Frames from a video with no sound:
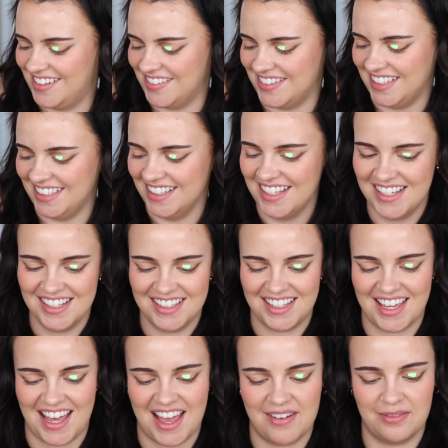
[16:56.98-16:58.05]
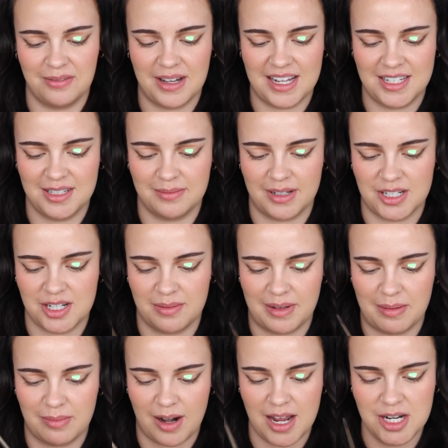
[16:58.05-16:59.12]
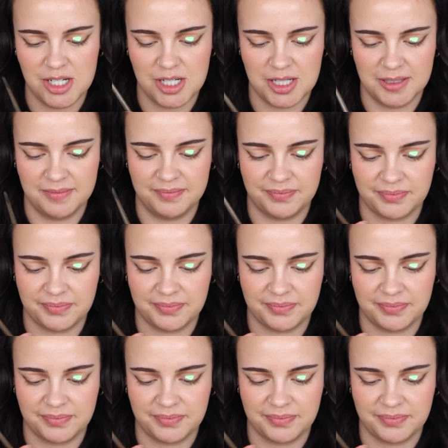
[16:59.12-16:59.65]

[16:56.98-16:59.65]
cool. Okay, I have way too much on my brush.